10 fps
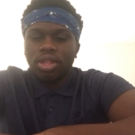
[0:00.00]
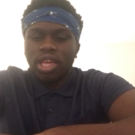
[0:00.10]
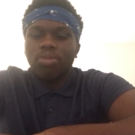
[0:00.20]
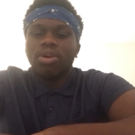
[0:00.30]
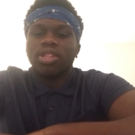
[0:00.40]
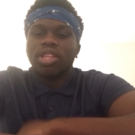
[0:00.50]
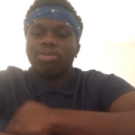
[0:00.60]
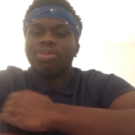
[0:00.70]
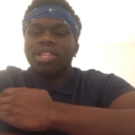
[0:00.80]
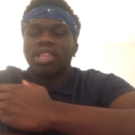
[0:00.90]

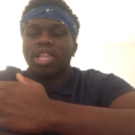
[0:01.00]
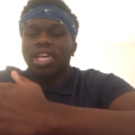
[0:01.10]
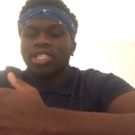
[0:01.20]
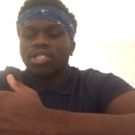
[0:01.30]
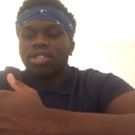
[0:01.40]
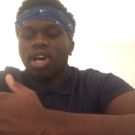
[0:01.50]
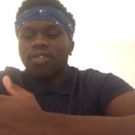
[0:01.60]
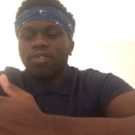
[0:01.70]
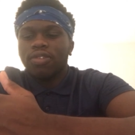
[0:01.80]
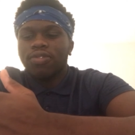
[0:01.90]
they'll be less
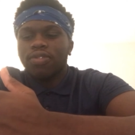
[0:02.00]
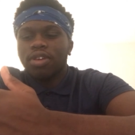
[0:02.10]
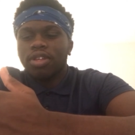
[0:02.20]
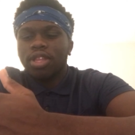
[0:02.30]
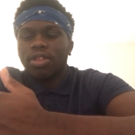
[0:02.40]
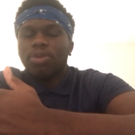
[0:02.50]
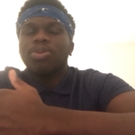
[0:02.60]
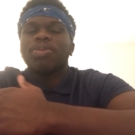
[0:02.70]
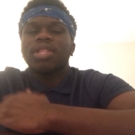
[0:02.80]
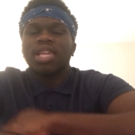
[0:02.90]
thoughtful of they
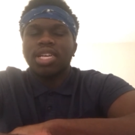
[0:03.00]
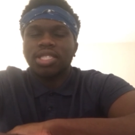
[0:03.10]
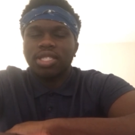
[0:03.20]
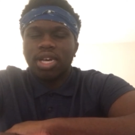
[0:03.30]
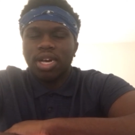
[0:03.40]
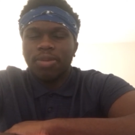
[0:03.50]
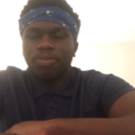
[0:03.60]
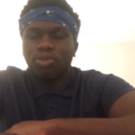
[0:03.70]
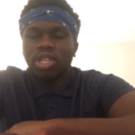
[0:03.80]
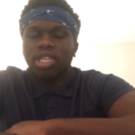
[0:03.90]
would be less
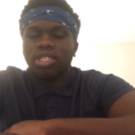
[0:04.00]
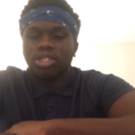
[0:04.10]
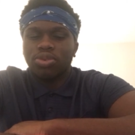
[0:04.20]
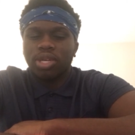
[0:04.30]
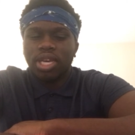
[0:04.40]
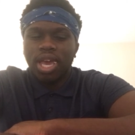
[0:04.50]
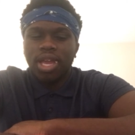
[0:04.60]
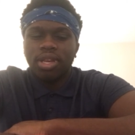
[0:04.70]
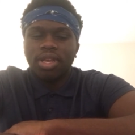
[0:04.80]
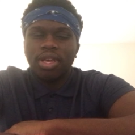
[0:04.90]
willing to do it
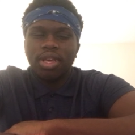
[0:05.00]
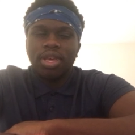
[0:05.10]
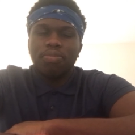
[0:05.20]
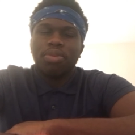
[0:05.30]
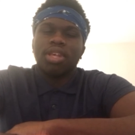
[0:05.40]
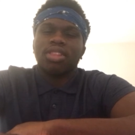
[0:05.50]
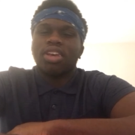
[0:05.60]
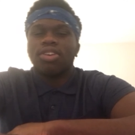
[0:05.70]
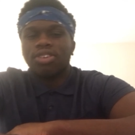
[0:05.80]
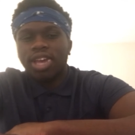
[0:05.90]
again. But on
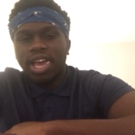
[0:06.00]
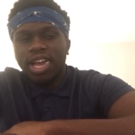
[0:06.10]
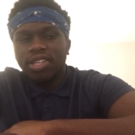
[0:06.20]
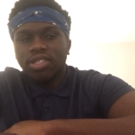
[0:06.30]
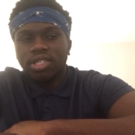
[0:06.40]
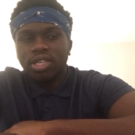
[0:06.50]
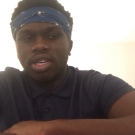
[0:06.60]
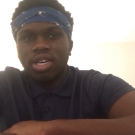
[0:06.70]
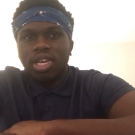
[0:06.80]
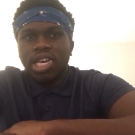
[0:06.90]
the other hand,
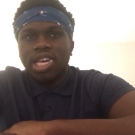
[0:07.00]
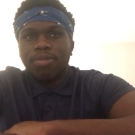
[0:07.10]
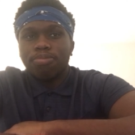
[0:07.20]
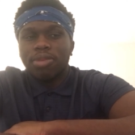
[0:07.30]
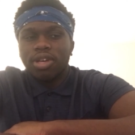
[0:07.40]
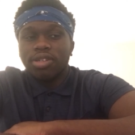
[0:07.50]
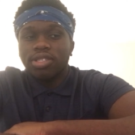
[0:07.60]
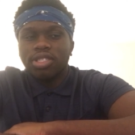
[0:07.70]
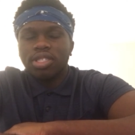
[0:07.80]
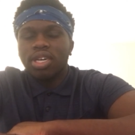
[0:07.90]
in
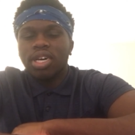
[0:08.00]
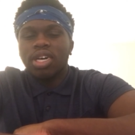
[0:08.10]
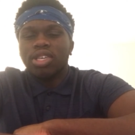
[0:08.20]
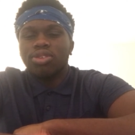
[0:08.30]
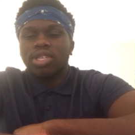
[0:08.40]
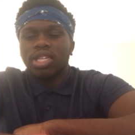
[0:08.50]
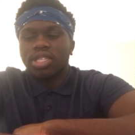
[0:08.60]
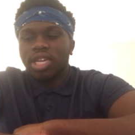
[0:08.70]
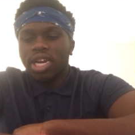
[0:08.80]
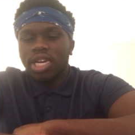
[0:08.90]
Mill's
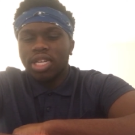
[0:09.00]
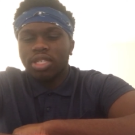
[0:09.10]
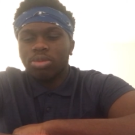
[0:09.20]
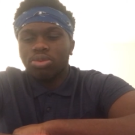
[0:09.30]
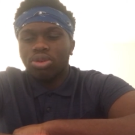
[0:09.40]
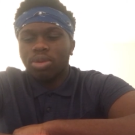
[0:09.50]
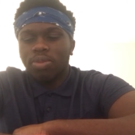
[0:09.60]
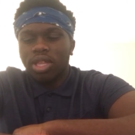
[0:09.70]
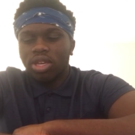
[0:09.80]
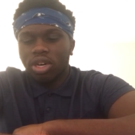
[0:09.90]
utilitarianism, you can
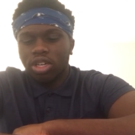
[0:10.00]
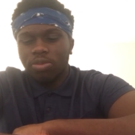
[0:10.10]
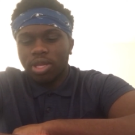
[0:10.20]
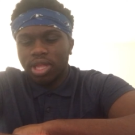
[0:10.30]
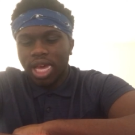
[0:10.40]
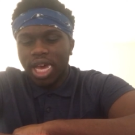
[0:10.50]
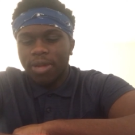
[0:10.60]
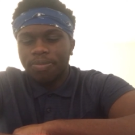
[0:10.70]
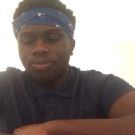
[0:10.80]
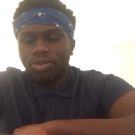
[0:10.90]
make the argument that